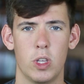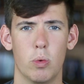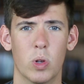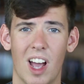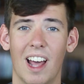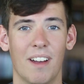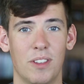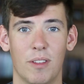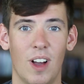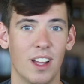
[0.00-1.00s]
You will not have
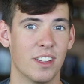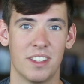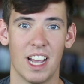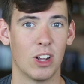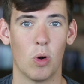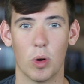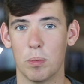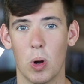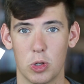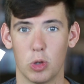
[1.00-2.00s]
to find the second order
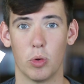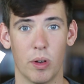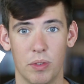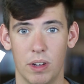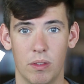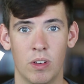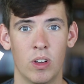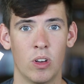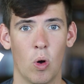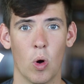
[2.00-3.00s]
partial derivative
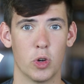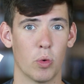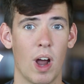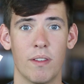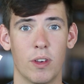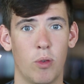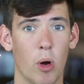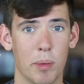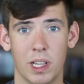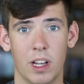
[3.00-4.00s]
or derive the
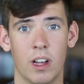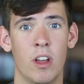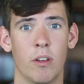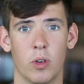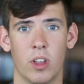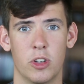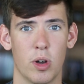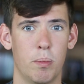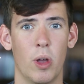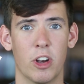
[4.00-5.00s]
formula for the
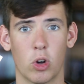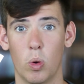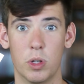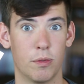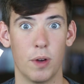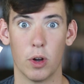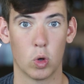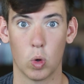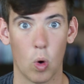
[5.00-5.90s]
triple integral in spherical